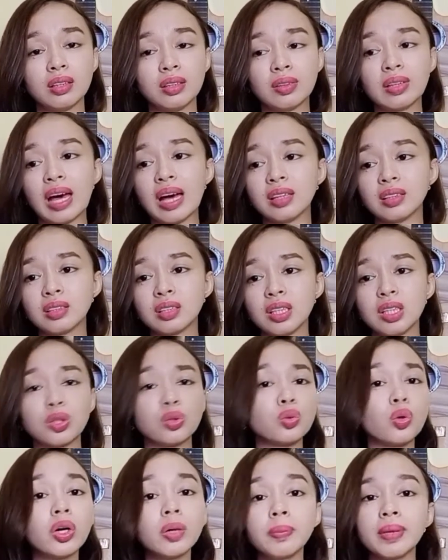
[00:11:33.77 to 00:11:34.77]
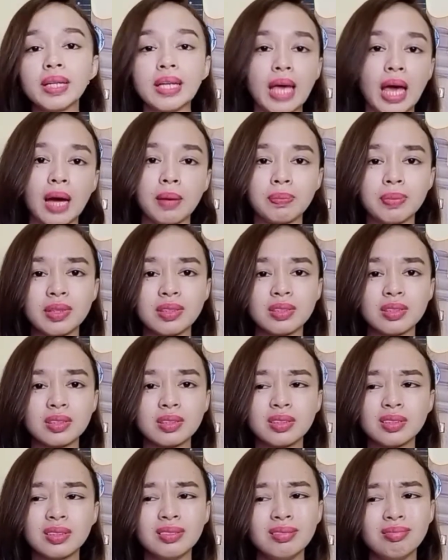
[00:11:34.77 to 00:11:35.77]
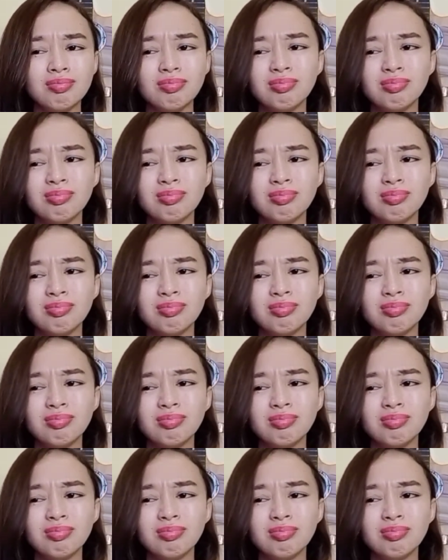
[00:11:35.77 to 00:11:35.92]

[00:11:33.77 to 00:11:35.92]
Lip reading: that it normally happens,